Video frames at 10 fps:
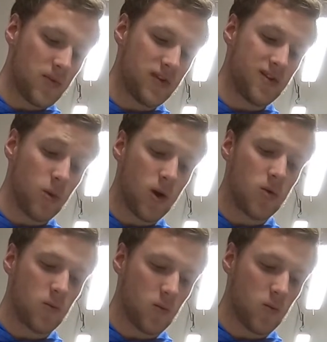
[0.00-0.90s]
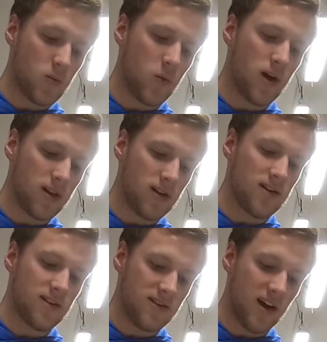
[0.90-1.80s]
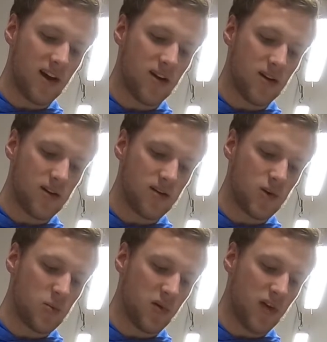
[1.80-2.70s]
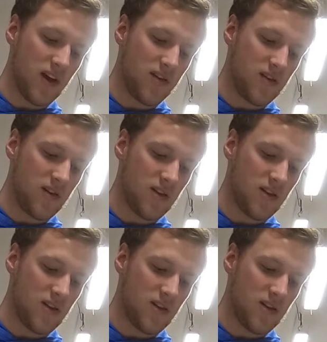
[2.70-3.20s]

joined with a desire to possess